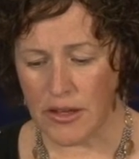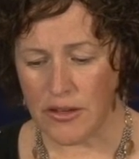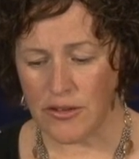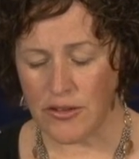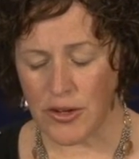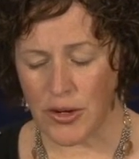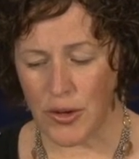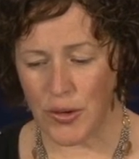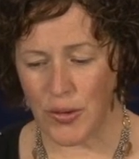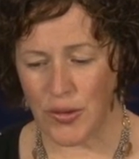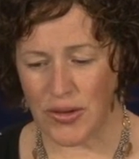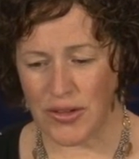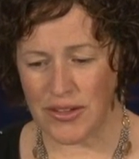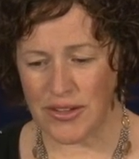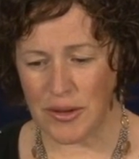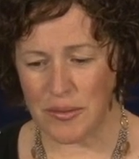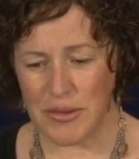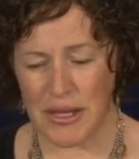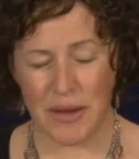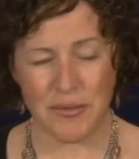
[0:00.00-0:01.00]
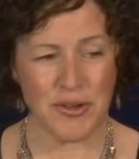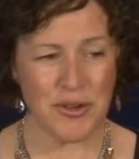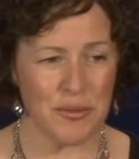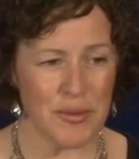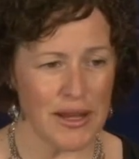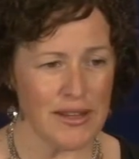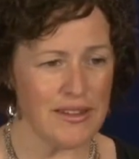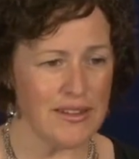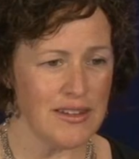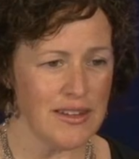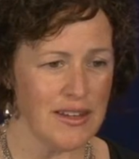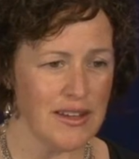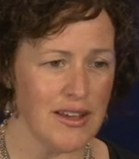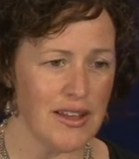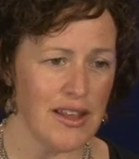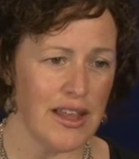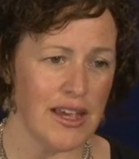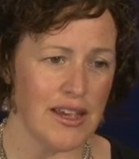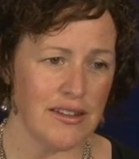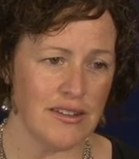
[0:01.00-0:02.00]
So sometimes you might see
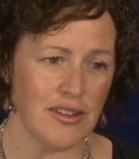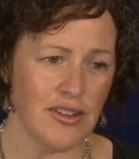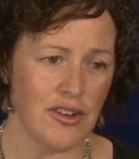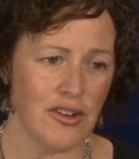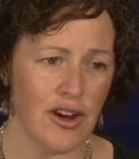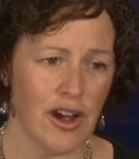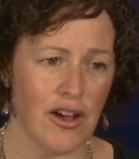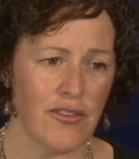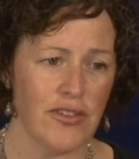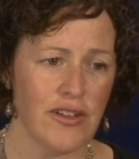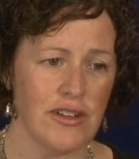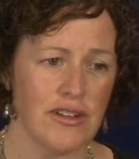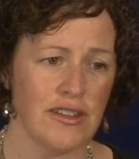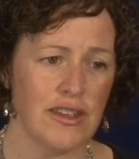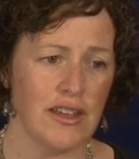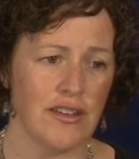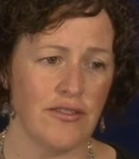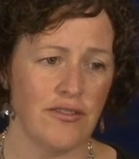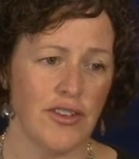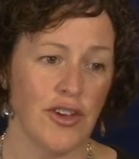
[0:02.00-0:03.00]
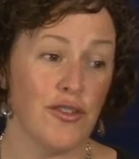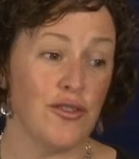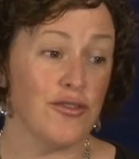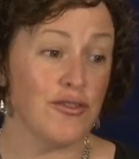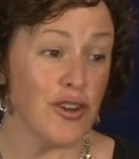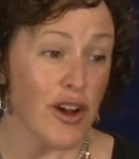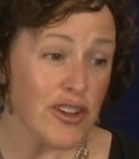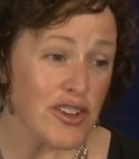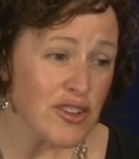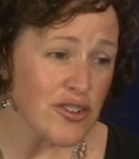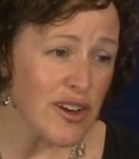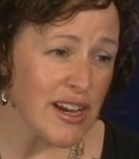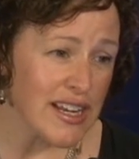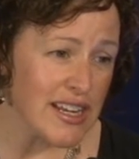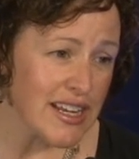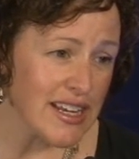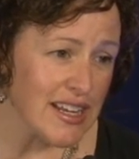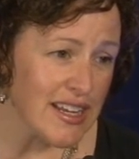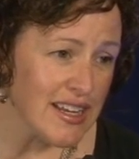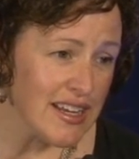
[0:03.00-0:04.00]
clients in your office that feel
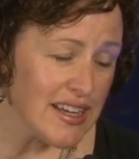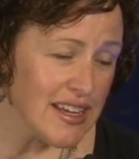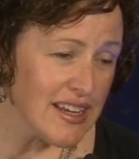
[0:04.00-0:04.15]
frustrated